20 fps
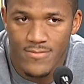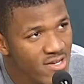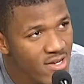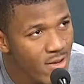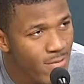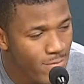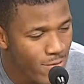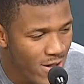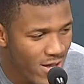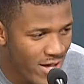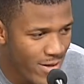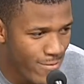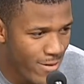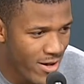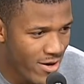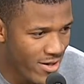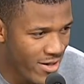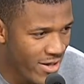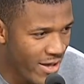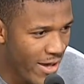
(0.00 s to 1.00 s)
took it probably
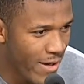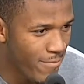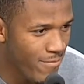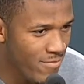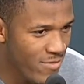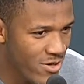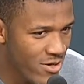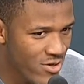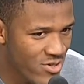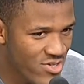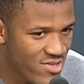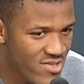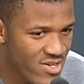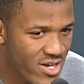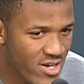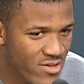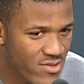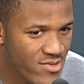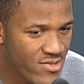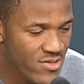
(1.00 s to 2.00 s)
about a game, you know, just to
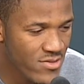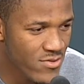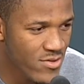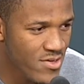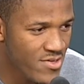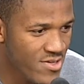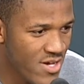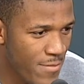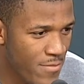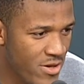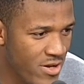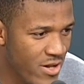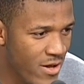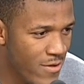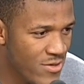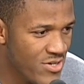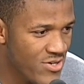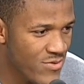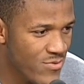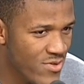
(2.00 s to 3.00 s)
get used to, because I mean,
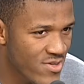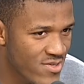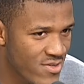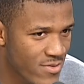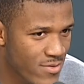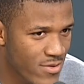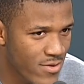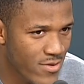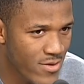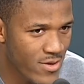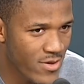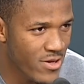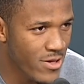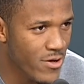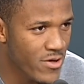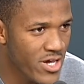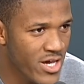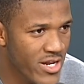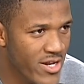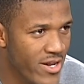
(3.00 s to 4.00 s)
I just wasn't, you
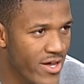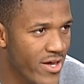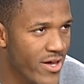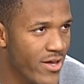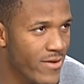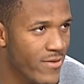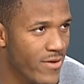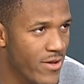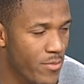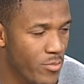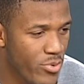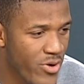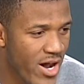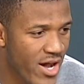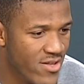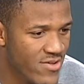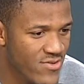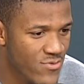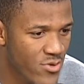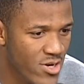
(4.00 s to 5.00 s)
know, getting hit in
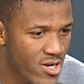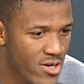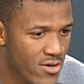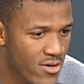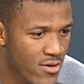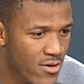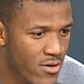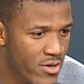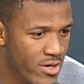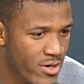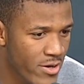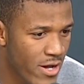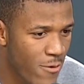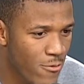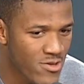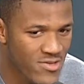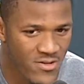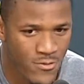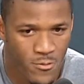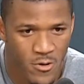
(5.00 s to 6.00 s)
practice with it on, and I
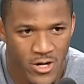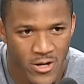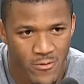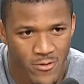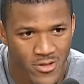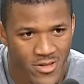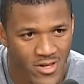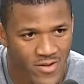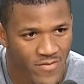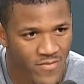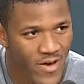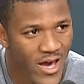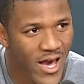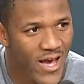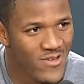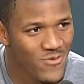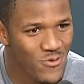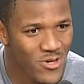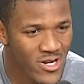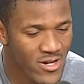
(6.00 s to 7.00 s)
wasn't running really
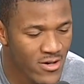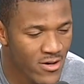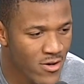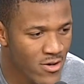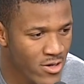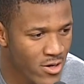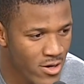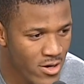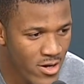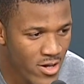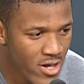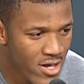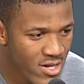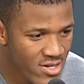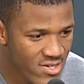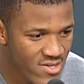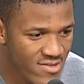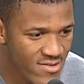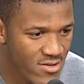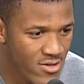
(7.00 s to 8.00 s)
fast with it on, or
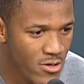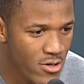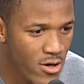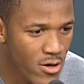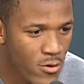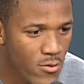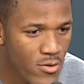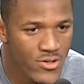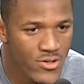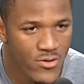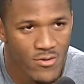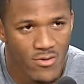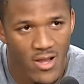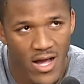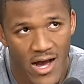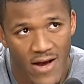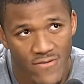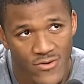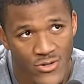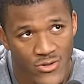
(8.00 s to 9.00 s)
just, you know, through
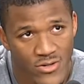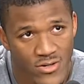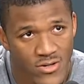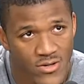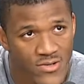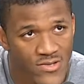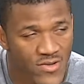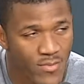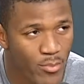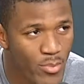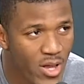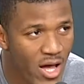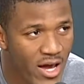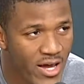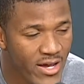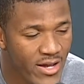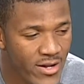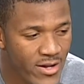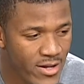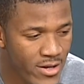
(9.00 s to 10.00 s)
live drills and
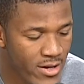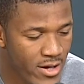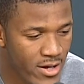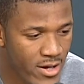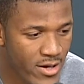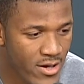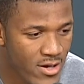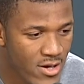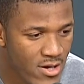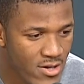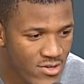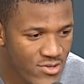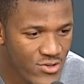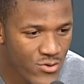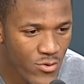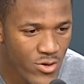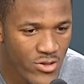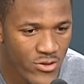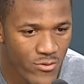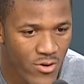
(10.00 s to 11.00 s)
blocking and uh, just
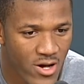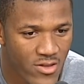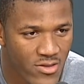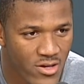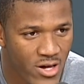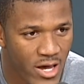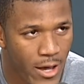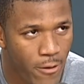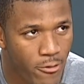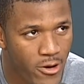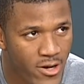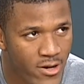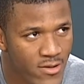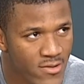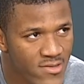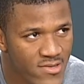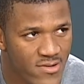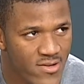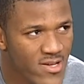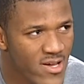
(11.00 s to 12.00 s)
going throughout the game with it
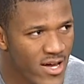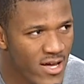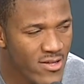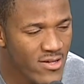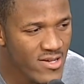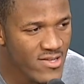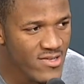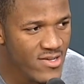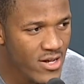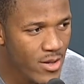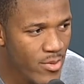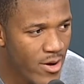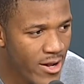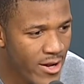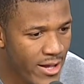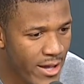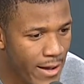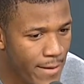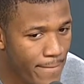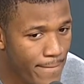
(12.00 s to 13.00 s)
on. So it only took about
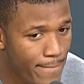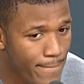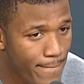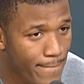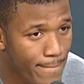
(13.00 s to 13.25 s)
a game.